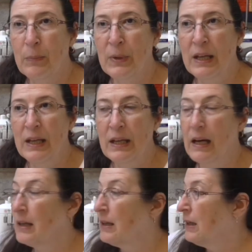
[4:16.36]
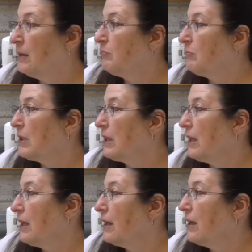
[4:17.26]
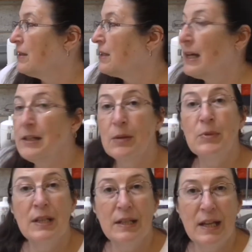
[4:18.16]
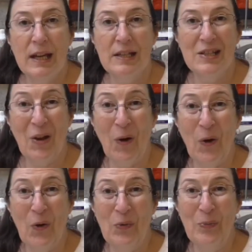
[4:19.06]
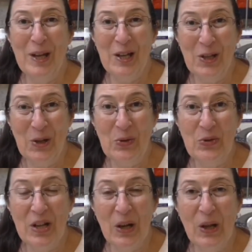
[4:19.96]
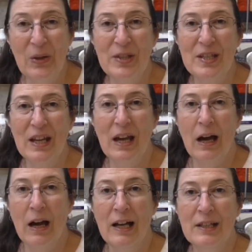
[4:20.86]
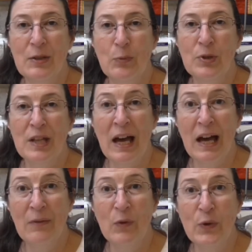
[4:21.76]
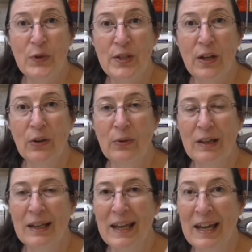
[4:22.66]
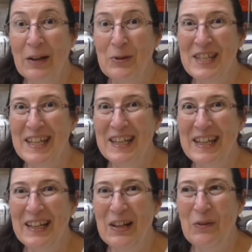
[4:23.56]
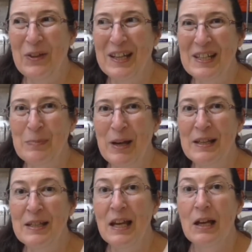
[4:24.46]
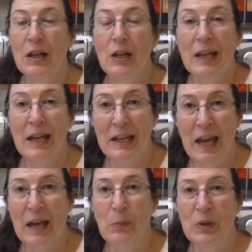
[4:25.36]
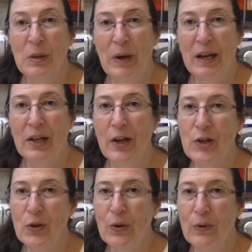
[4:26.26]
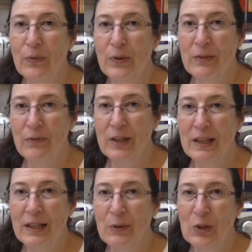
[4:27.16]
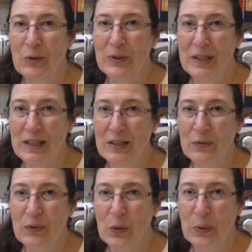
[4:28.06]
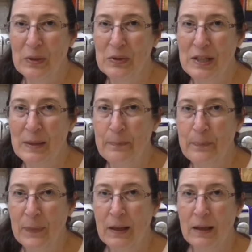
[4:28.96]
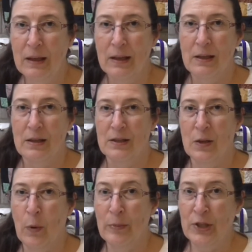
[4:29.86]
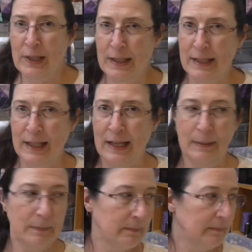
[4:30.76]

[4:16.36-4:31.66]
be stand up to the tests of being used a lot, and would have also, again I was thinking of the expense, it came with the package of the feet that you'd need for quilting. So what machine did I get?